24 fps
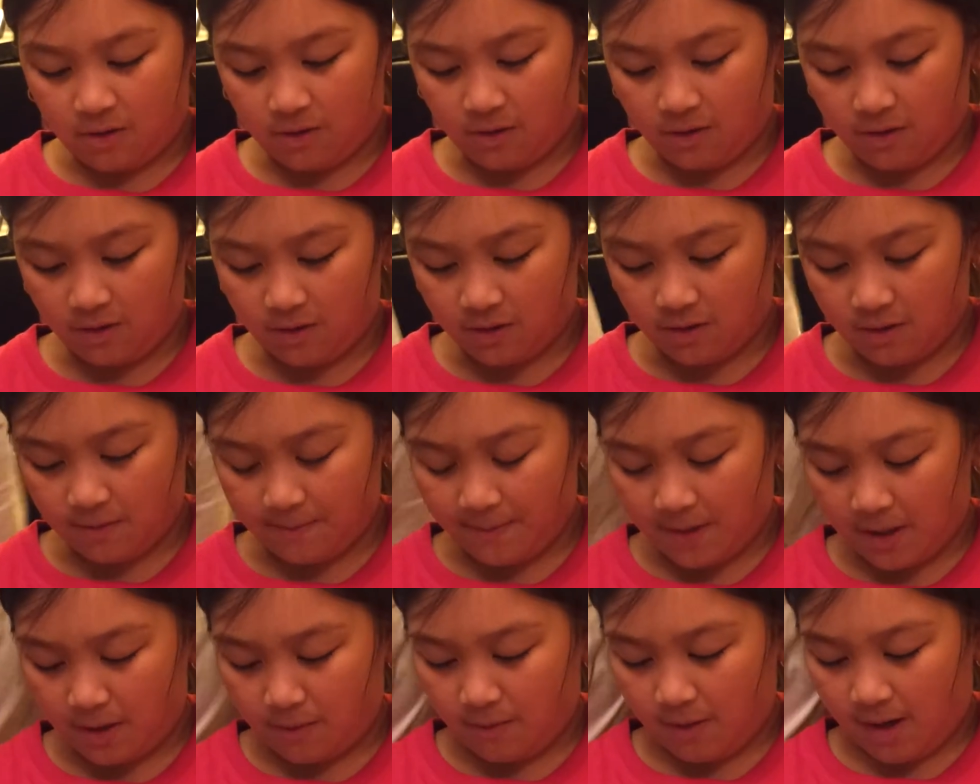O
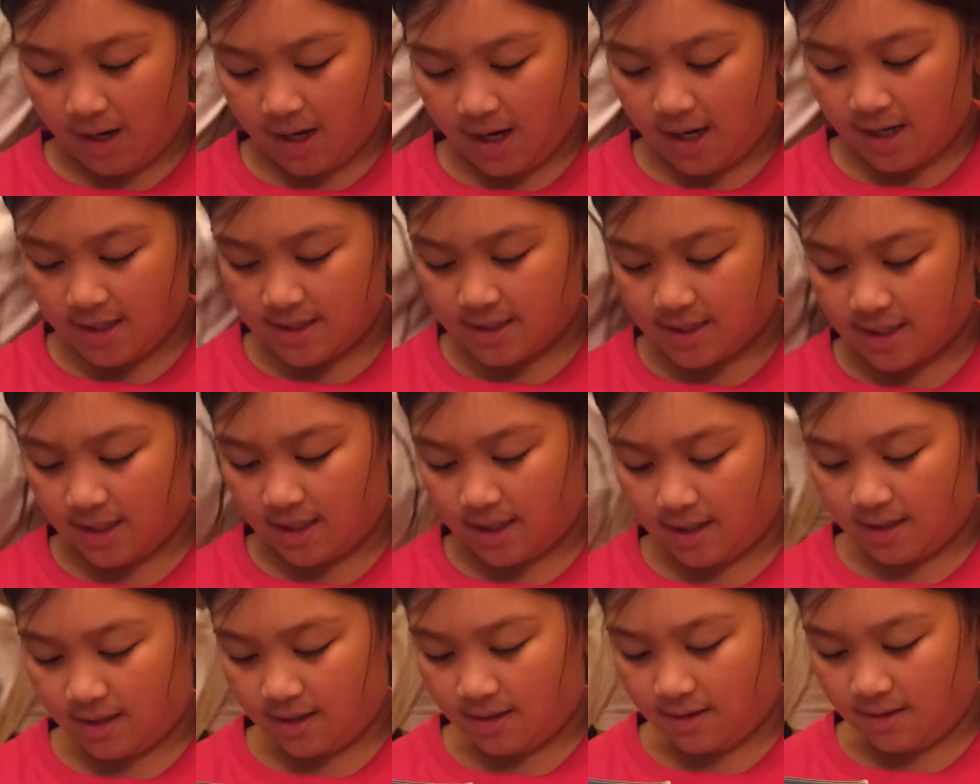gumawa sa
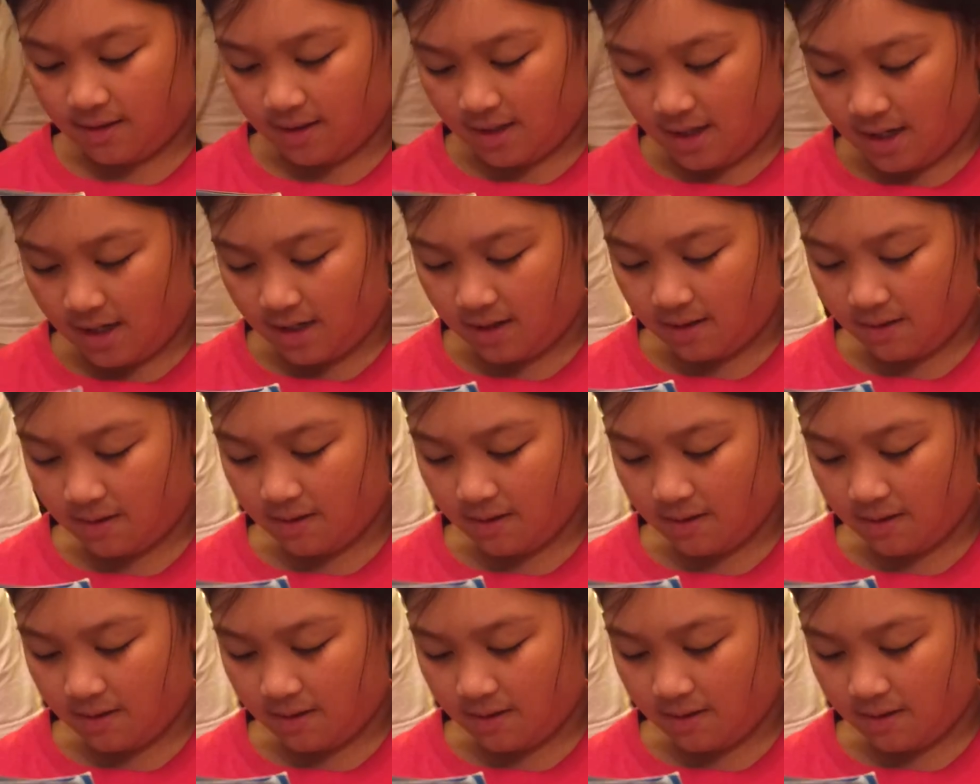ng